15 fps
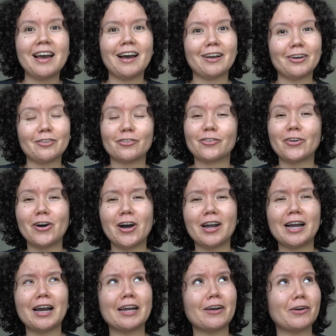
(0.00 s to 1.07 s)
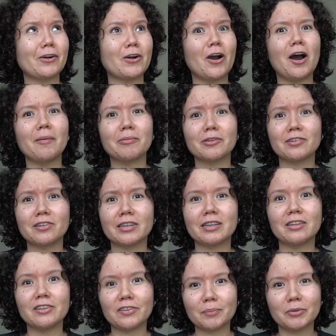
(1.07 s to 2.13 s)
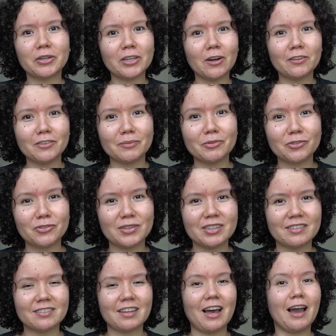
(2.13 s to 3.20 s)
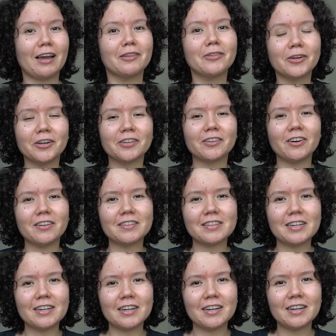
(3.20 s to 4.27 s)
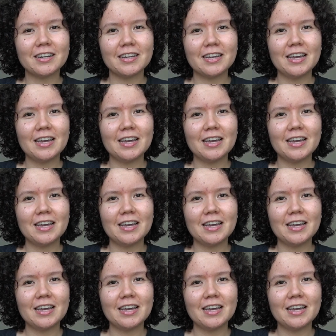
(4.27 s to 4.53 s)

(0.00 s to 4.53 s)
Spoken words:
I got strong. I accomplished like these pretty awesome tricks that I learned on there.